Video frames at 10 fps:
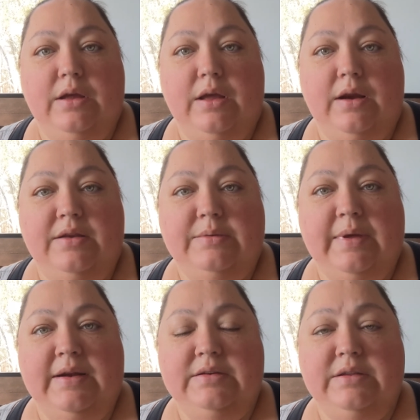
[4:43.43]
And as we
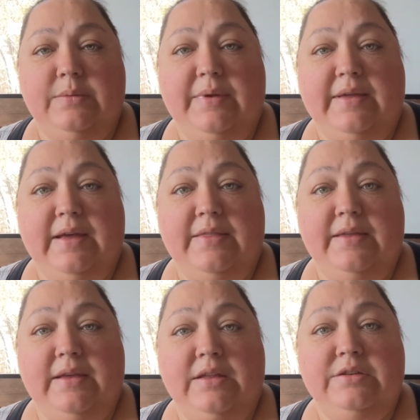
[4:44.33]
head into the weekend, the
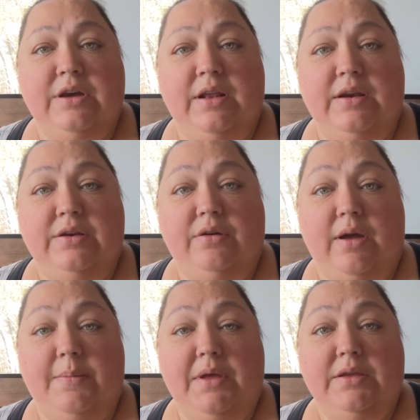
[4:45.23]
kids are headed to
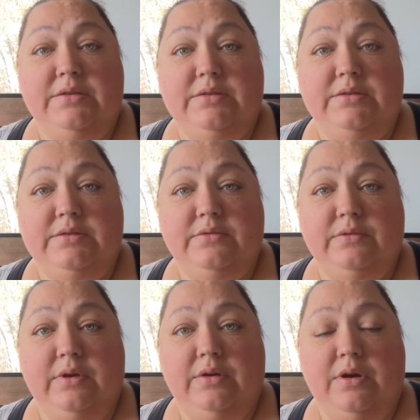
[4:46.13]
Grandma's
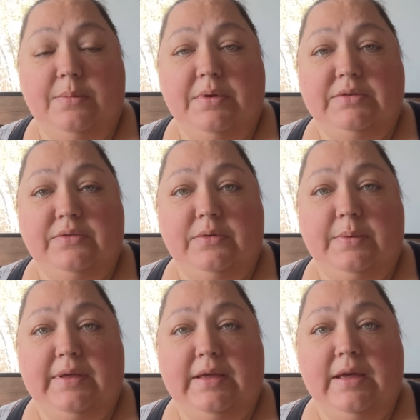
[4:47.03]
and Grandpa's for the
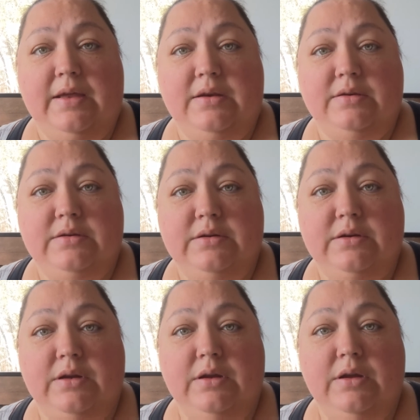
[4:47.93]
weekend.
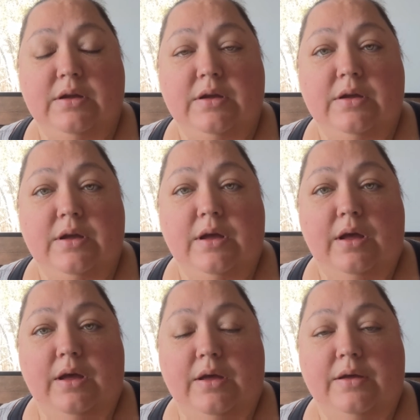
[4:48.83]

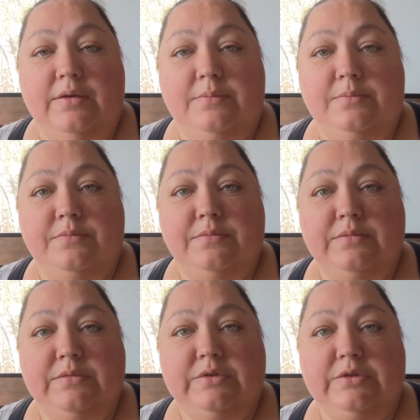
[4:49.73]

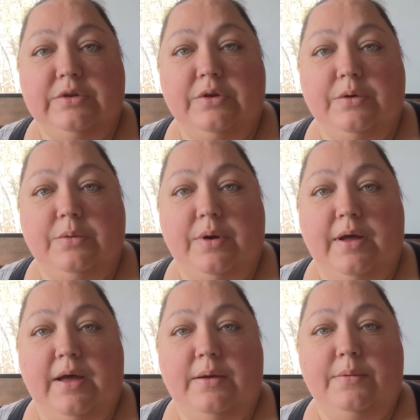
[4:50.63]
So
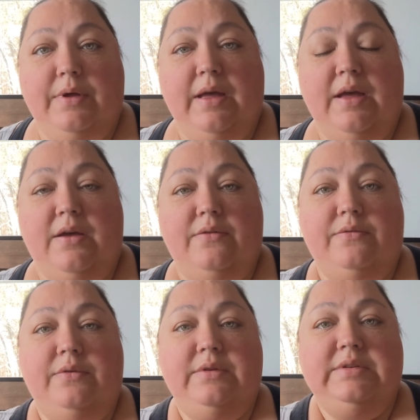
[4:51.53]
I will
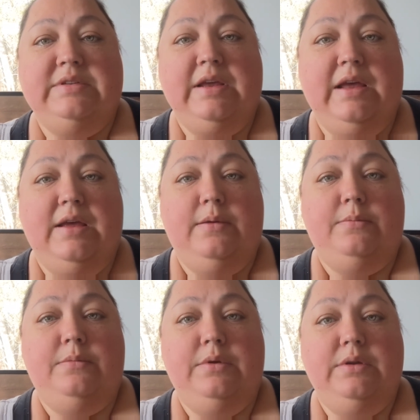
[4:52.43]
have
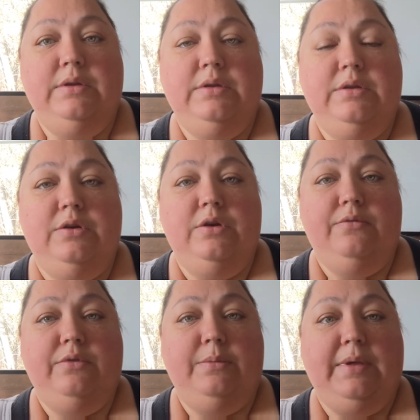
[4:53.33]
time
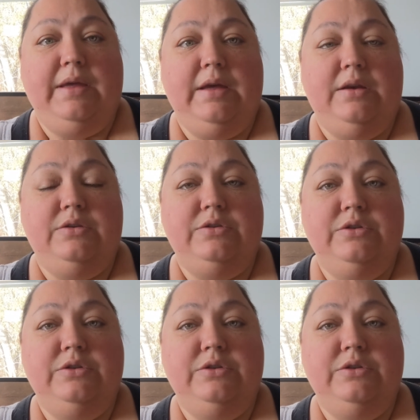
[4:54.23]
over the weekend